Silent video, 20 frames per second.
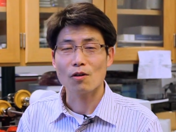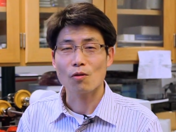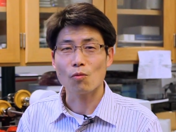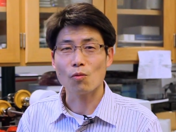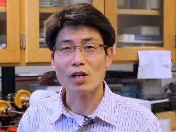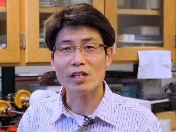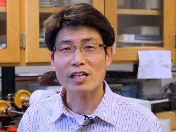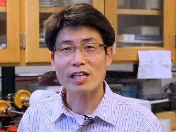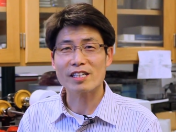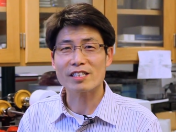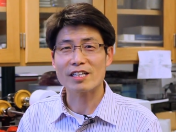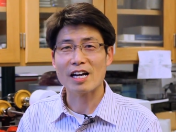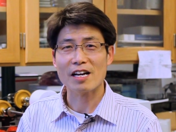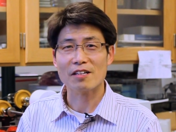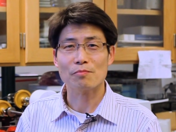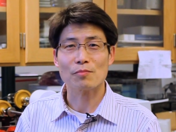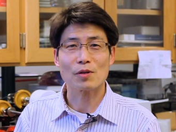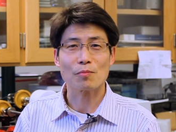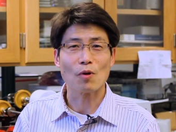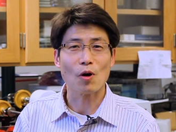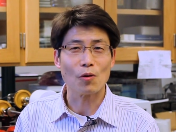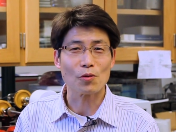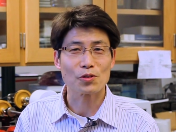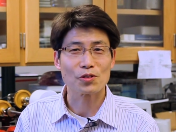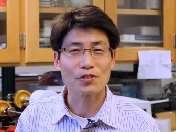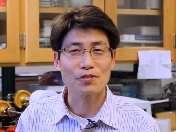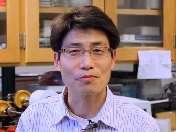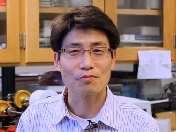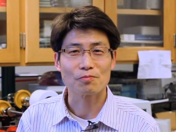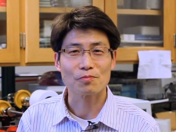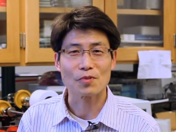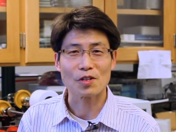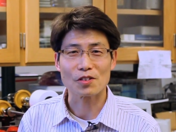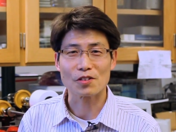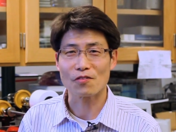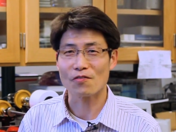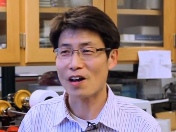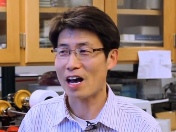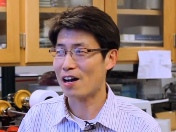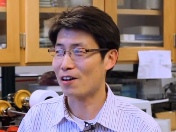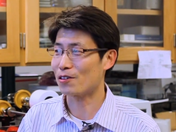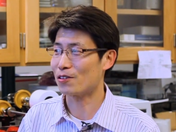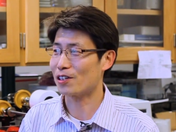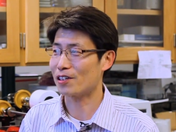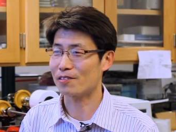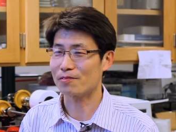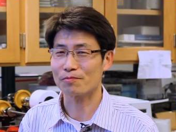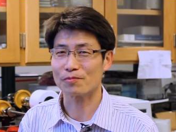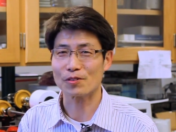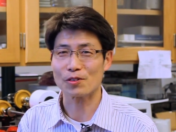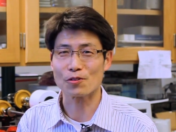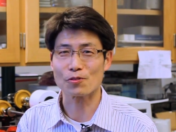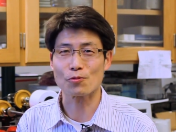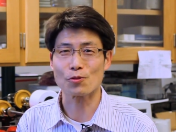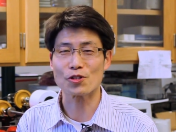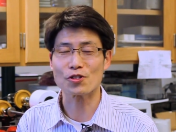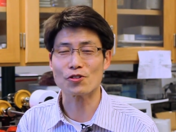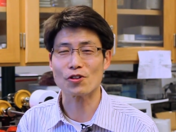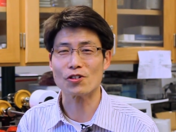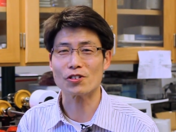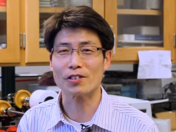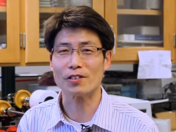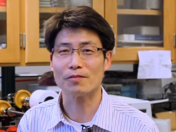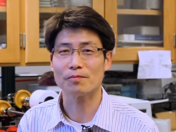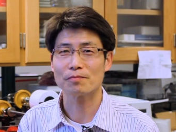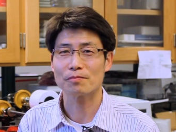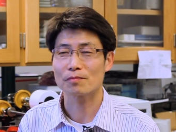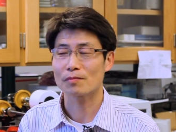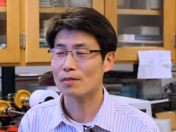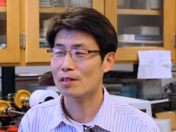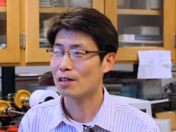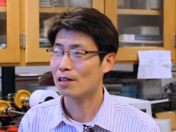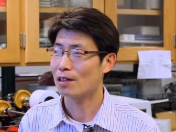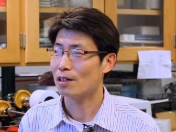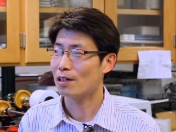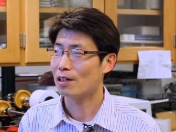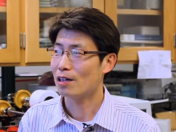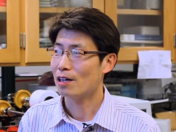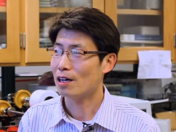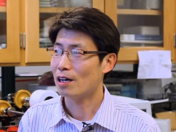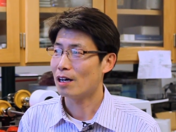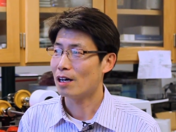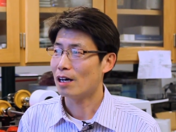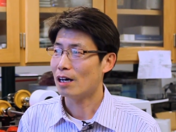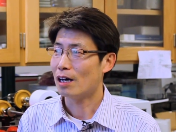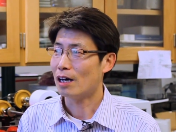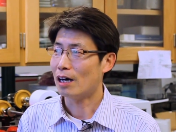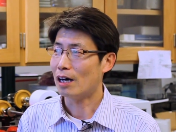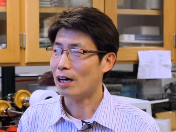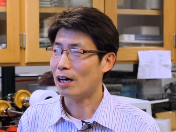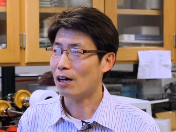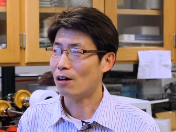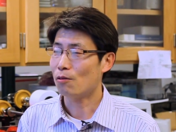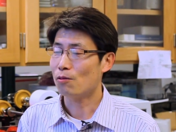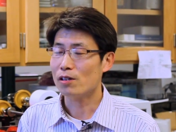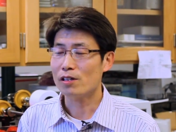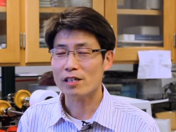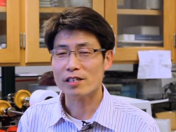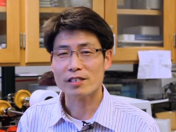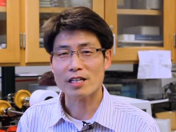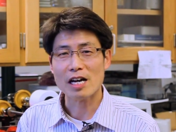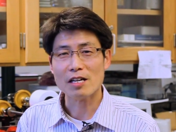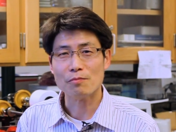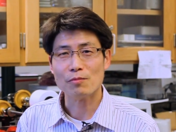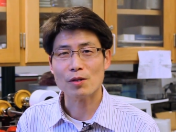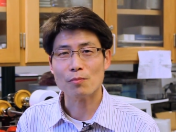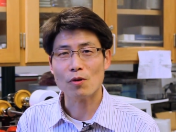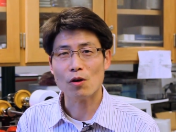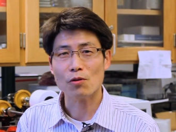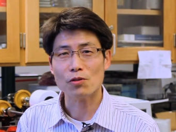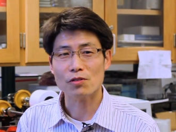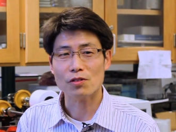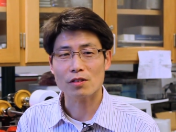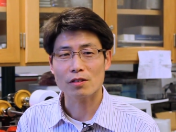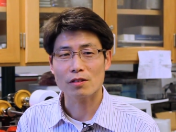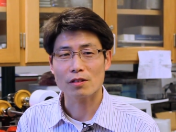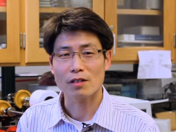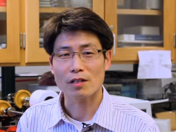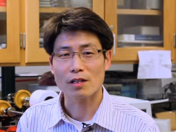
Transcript: What excites me most as a faculty and a researcher? What excites me most